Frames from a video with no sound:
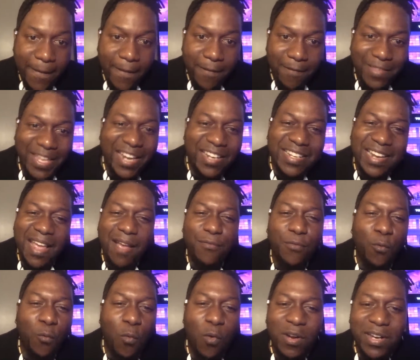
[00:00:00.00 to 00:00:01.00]
They never
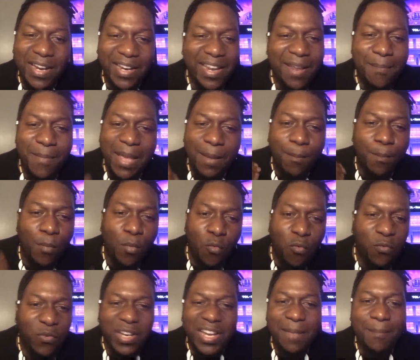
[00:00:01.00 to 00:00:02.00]
want that. They make
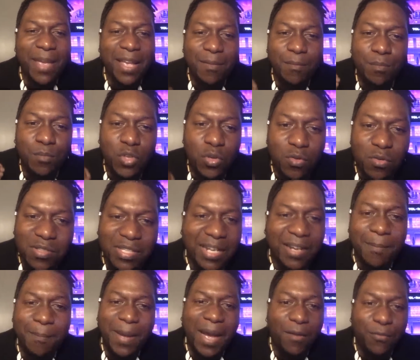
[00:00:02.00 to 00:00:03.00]
movie, they make music
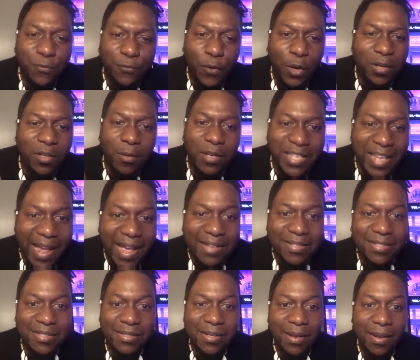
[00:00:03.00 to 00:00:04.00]
about fuck though.
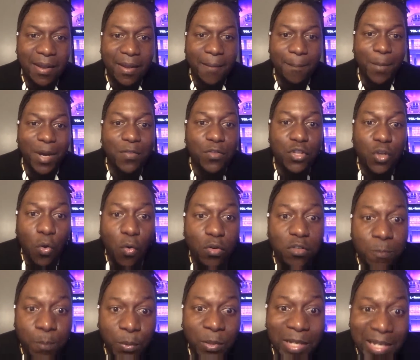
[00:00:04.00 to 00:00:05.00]
Yes, but
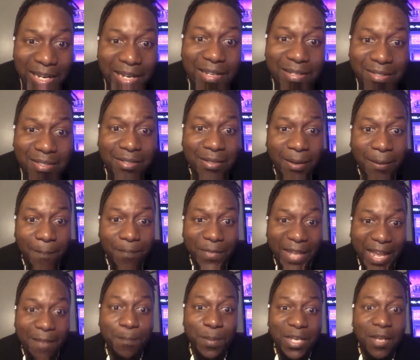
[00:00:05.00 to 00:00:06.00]
those police
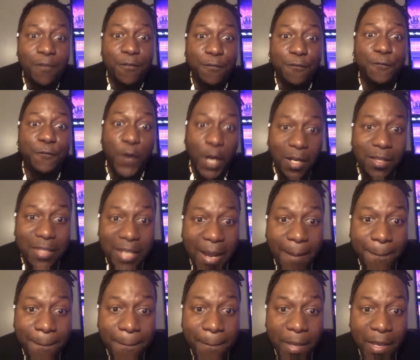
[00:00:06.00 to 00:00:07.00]
that being fucked
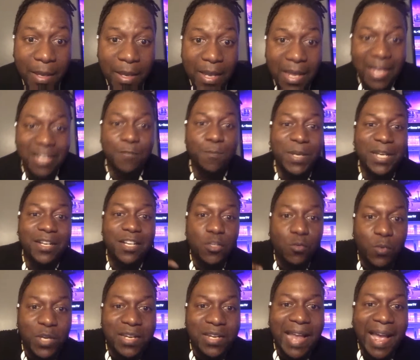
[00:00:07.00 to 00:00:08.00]
up is because
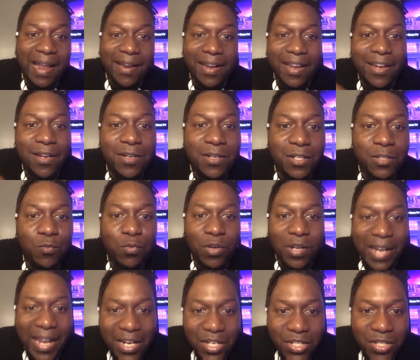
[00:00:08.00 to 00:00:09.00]
we not in good
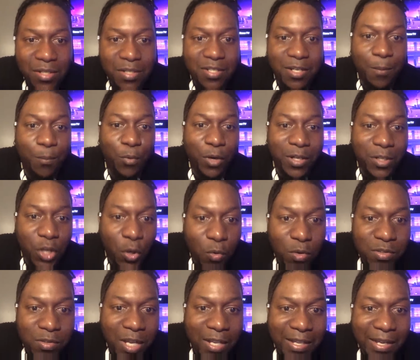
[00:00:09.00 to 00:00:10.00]
relationship with
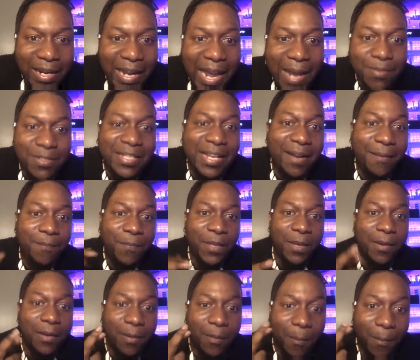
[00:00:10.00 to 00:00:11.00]
those other cops that
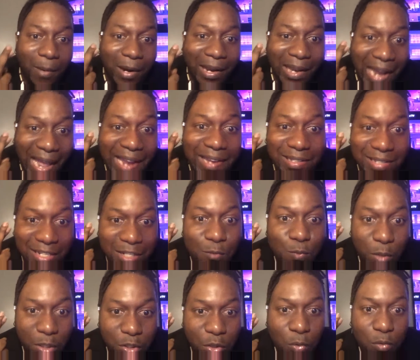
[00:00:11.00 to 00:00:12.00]
like this
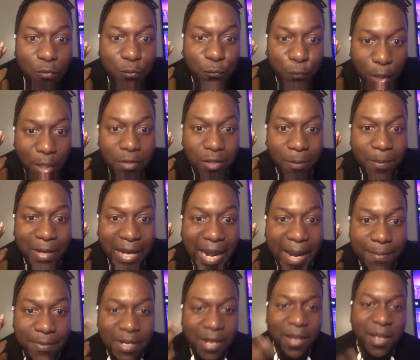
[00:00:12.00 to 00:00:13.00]
with those fucked up
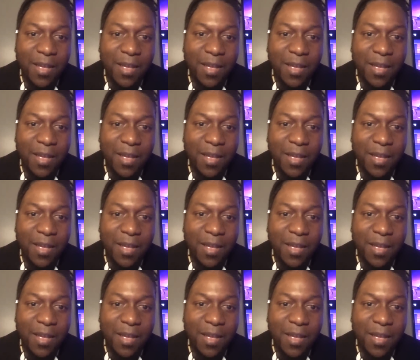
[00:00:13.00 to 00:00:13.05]
cops.